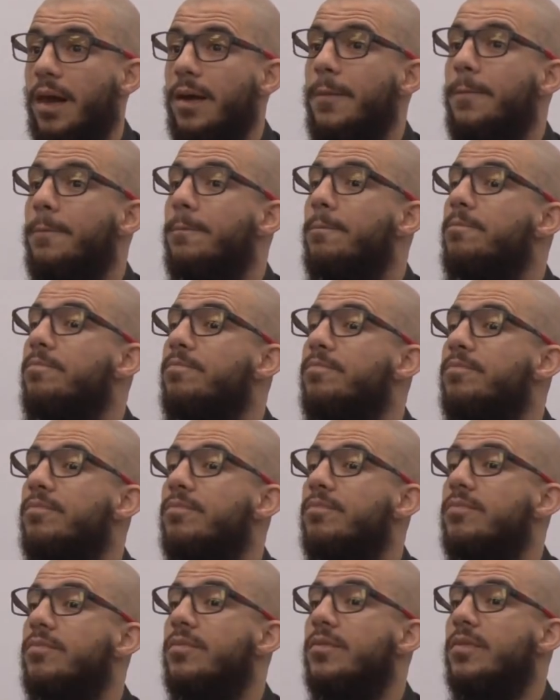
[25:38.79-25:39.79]
Huh?
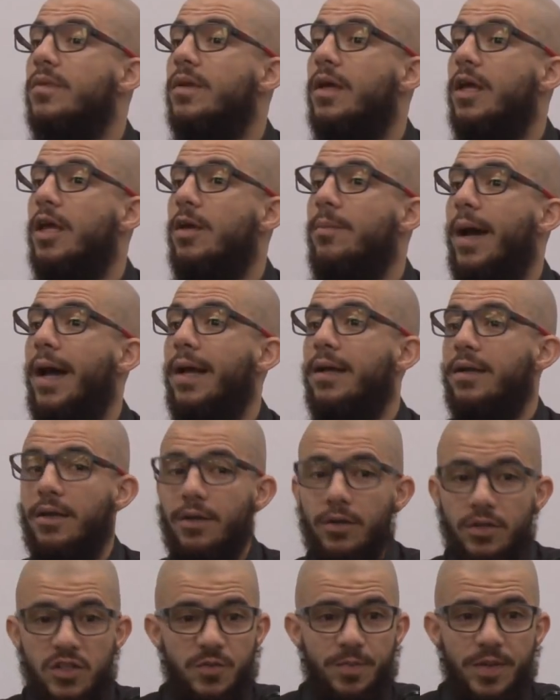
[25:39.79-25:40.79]
Iman.
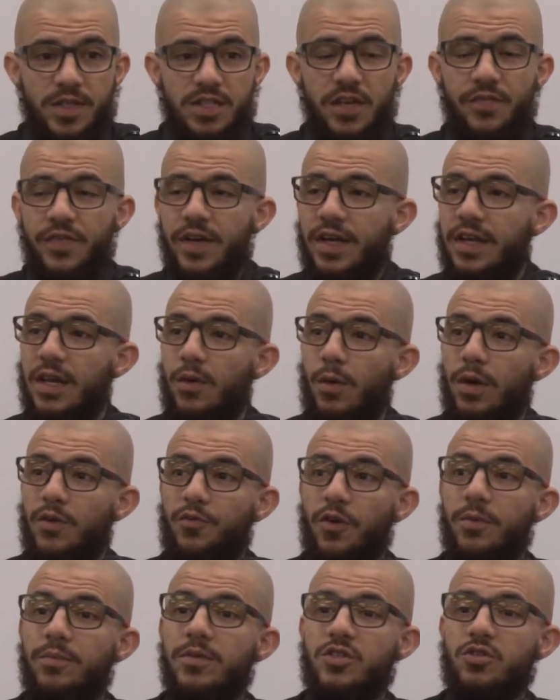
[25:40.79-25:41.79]
Specifically,
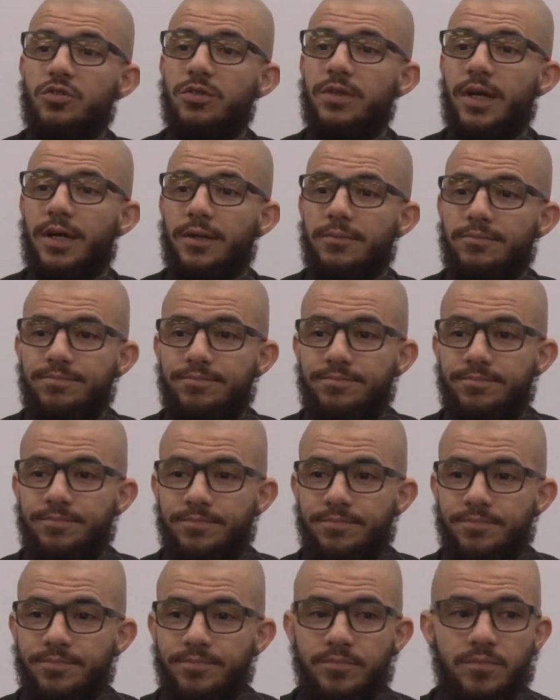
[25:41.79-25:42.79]
what from the sunnah?
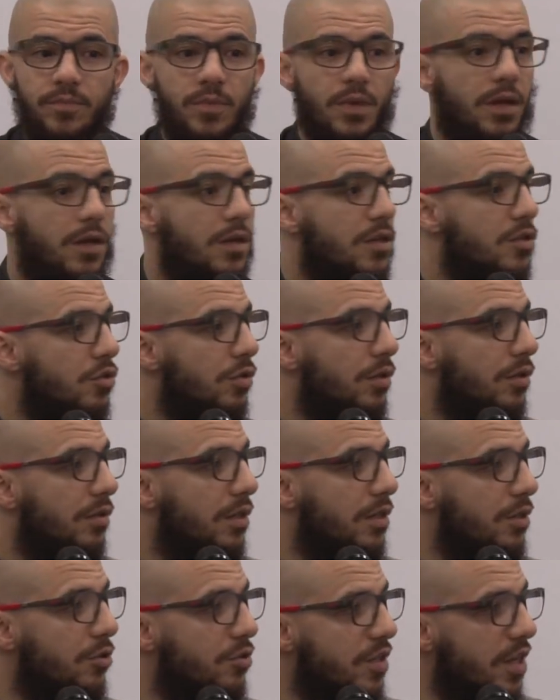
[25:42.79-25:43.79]

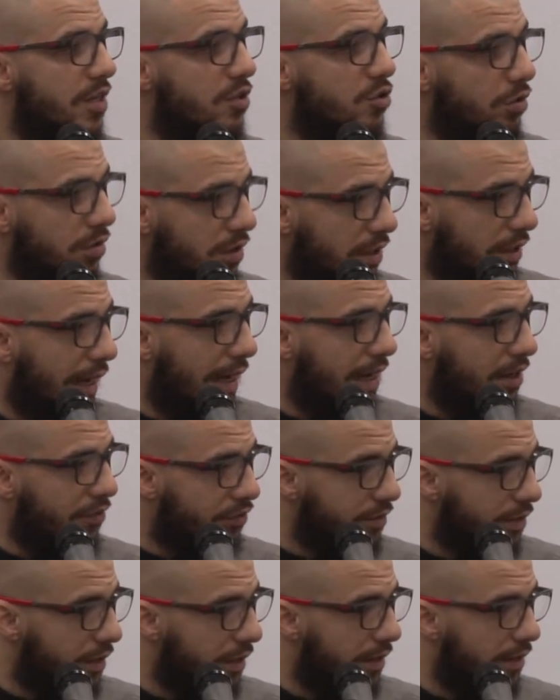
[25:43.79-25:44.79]
Did you say Surah
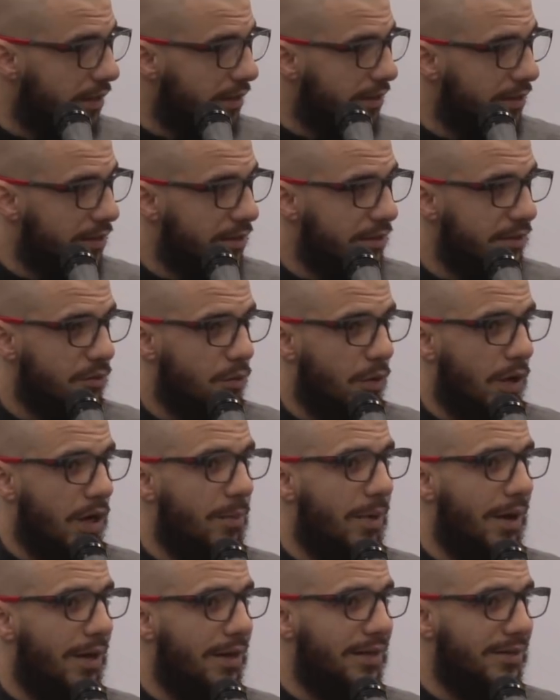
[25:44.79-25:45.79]
Al-Kahf?
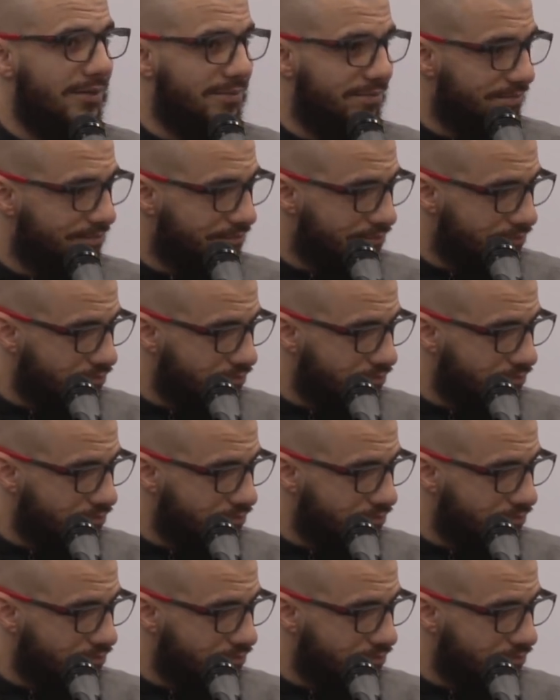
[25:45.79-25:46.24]
What about it?